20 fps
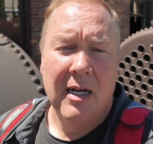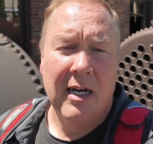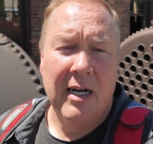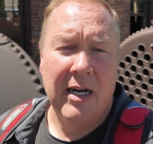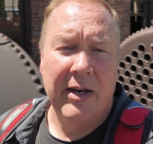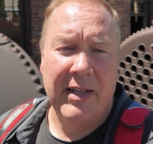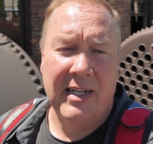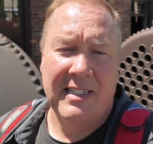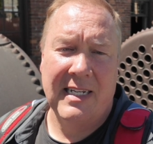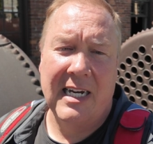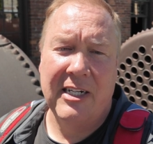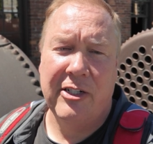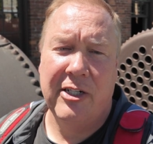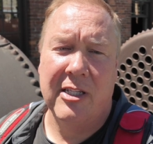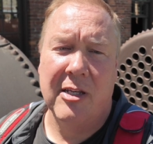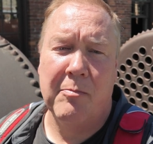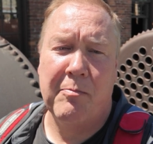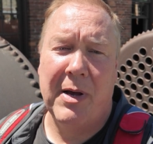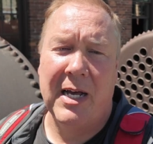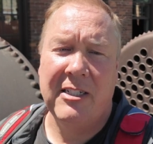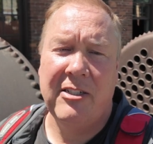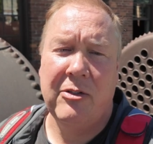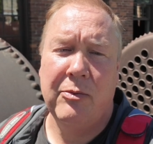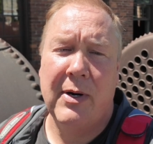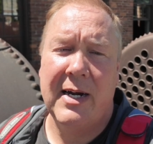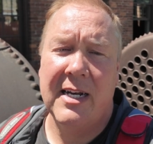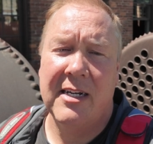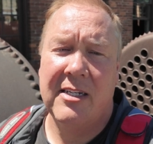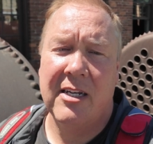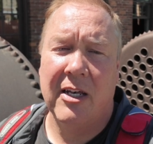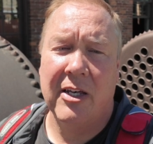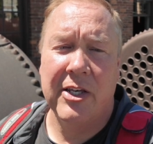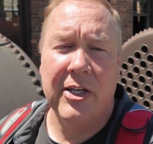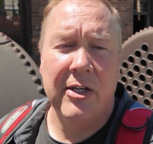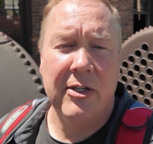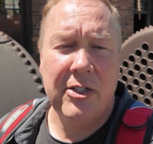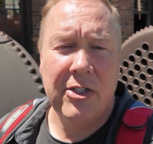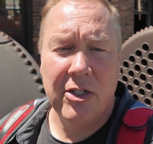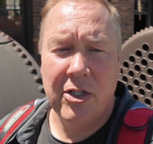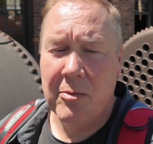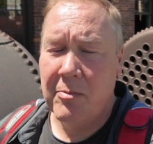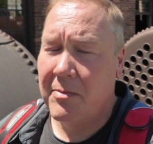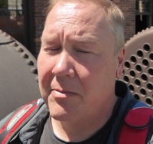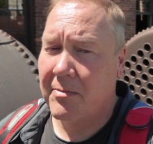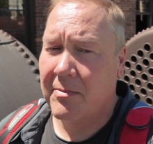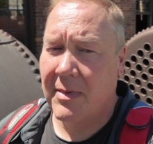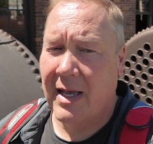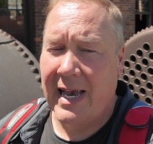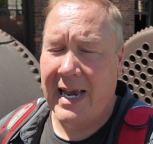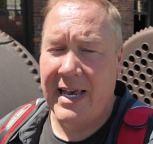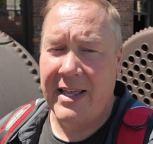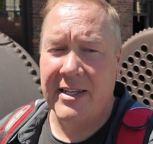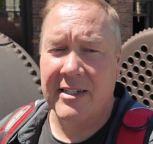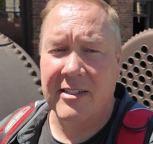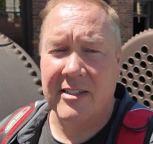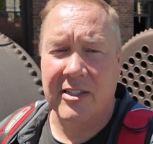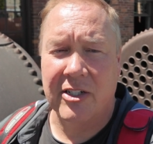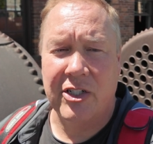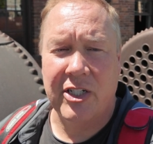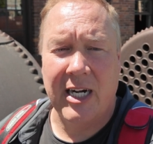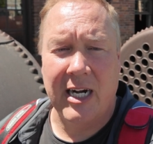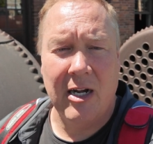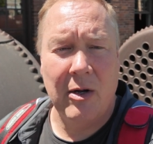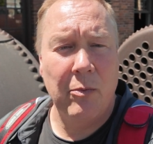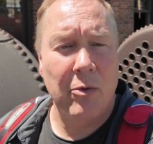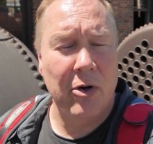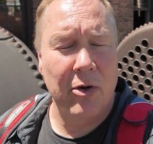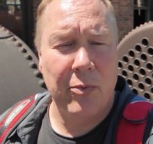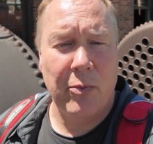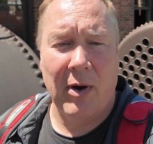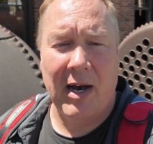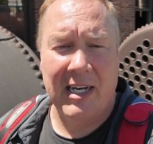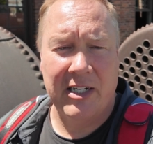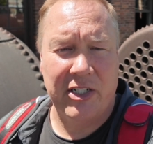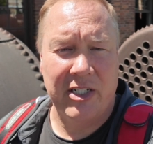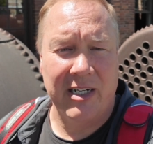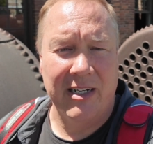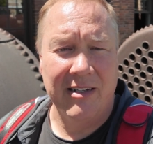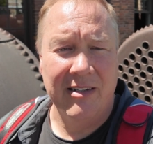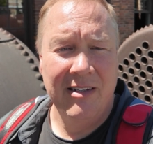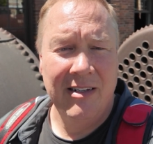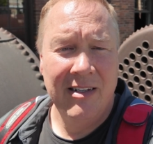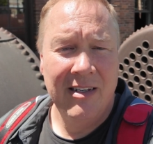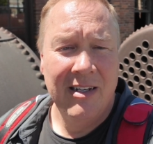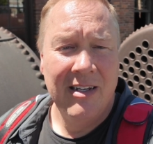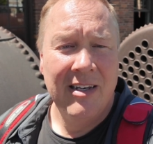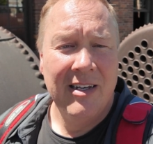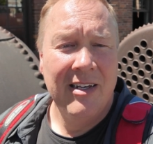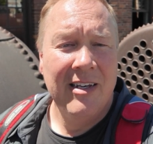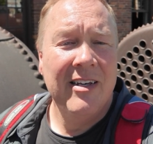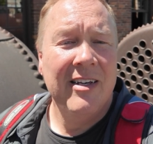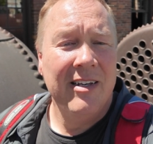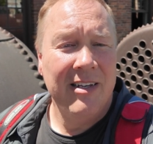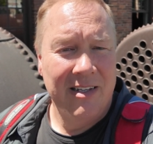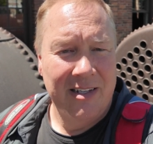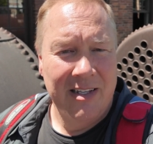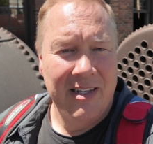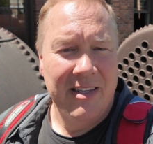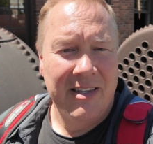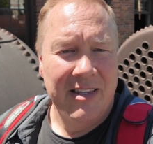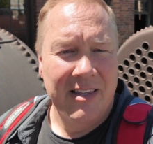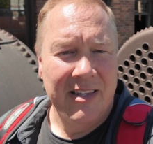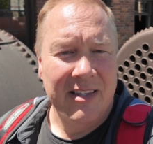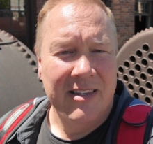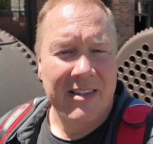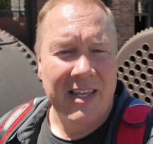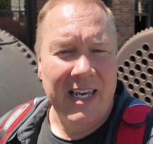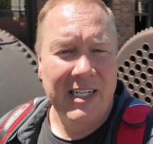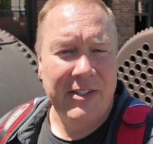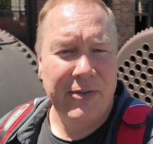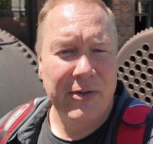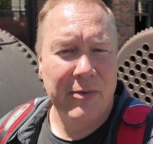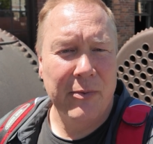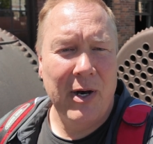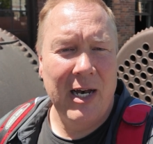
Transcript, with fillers: That's actually the best way to tell YouTube, hey, this is a channel worth watching. Thanks for